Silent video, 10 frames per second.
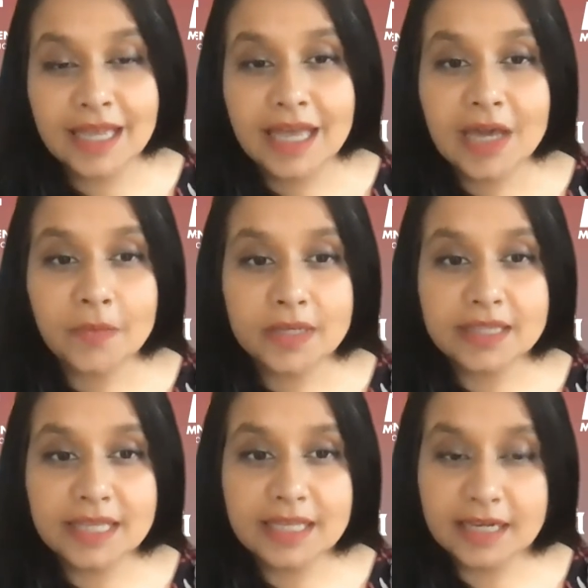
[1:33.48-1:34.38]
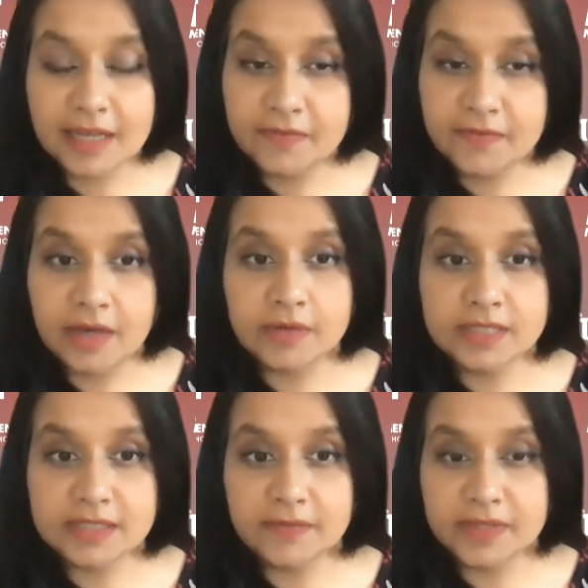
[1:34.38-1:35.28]
And one thing that I found
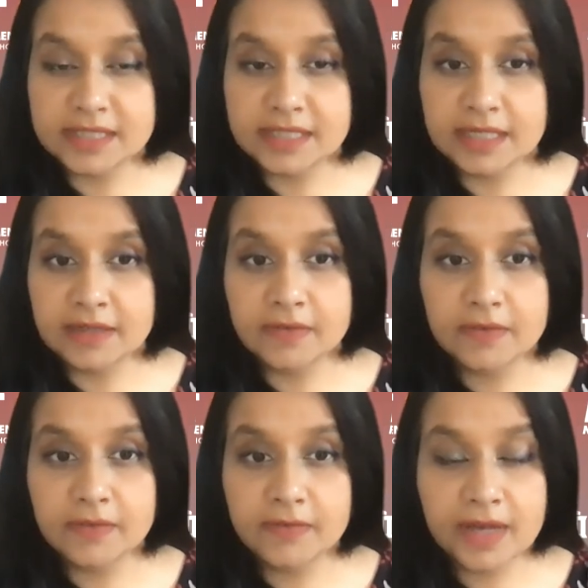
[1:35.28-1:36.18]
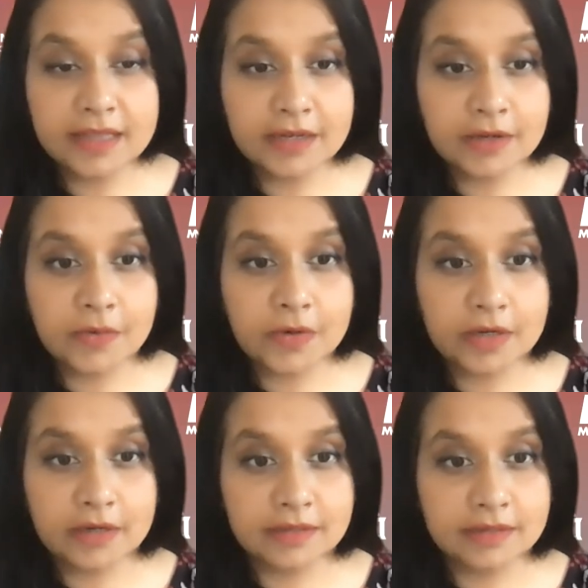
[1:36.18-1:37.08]
as a visiting fellow
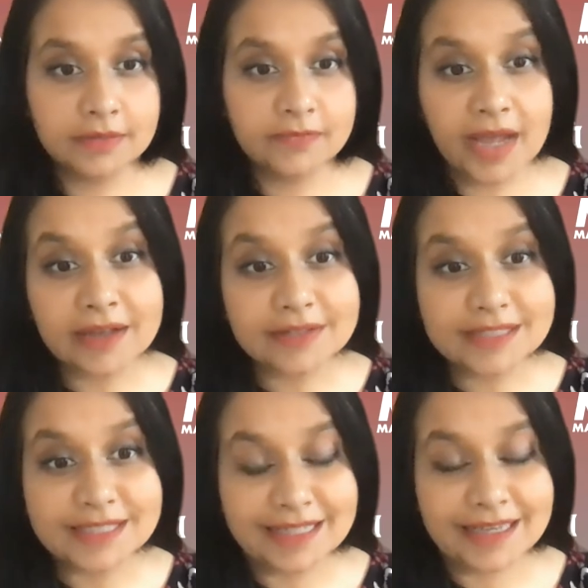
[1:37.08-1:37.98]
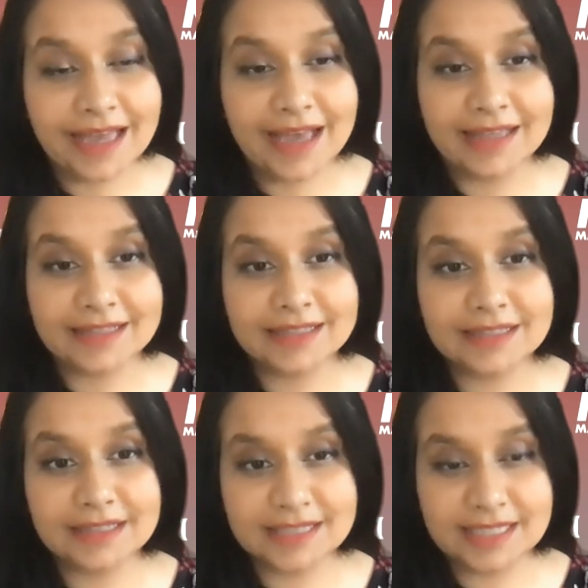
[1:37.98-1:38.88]
or faculty at
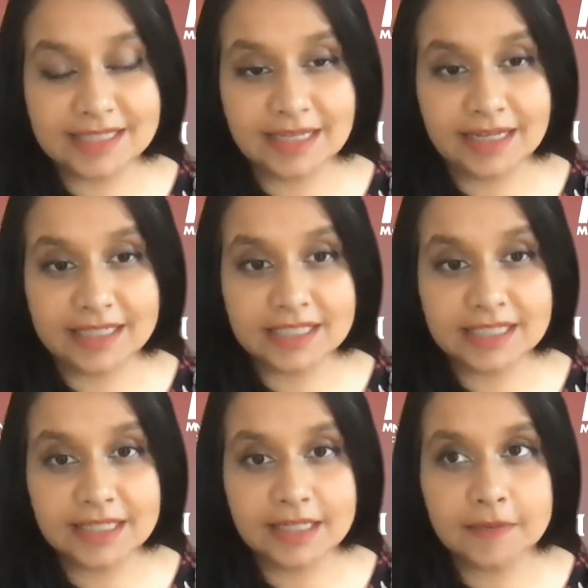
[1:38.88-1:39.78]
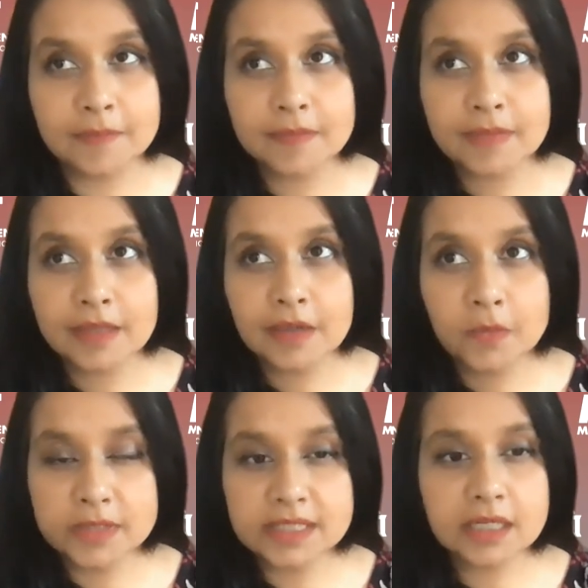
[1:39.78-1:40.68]
CCIT
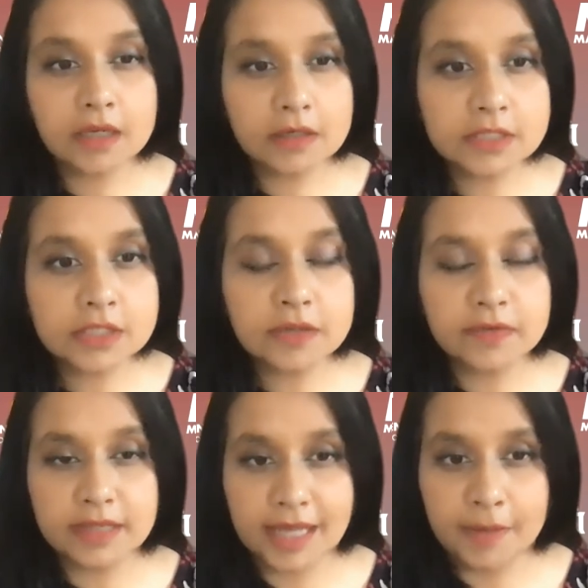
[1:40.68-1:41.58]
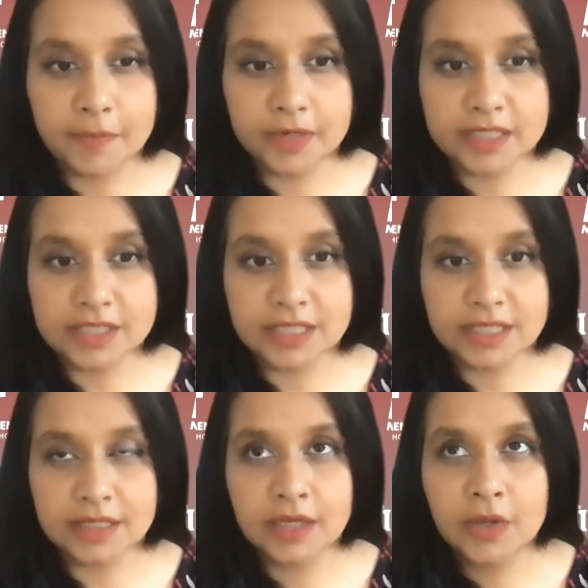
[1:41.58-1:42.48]
was a culture of collaboration,